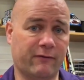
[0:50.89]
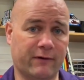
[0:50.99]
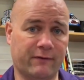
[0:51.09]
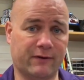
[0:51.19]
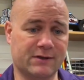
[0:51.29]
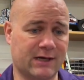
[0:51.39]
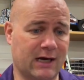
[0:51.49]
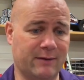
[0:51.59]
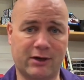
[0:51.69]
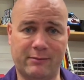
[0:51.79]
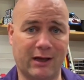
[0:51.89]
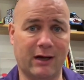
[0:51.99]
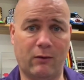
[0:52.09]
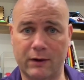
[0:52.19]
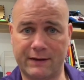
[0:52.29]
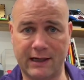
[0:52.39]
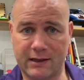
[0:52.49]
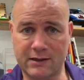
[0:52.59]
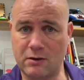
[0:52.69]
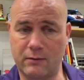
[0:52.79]
for the first time, you're gonna be like, what the
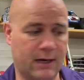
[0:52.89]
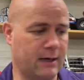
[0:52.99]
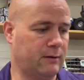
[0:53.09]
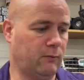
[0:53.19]
heck is going on?